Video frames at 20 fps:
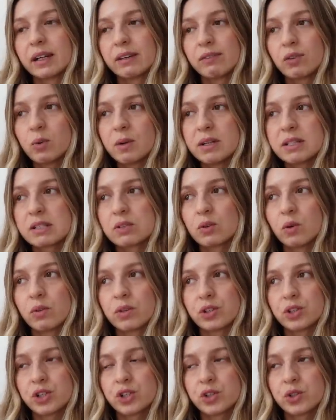I've always thought
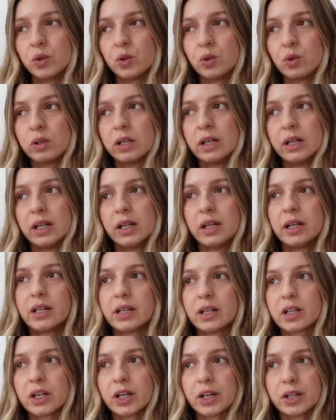that short
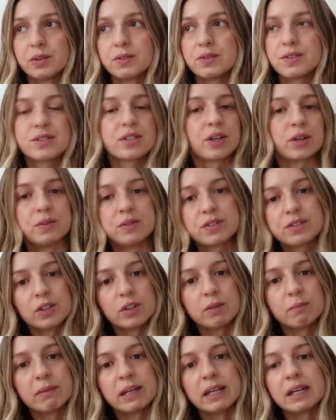coats don't
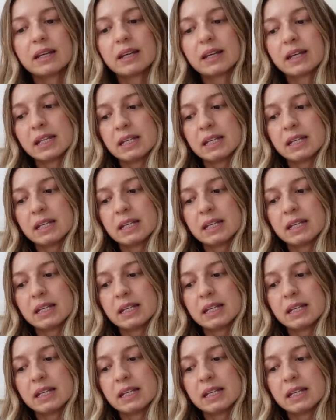suit me.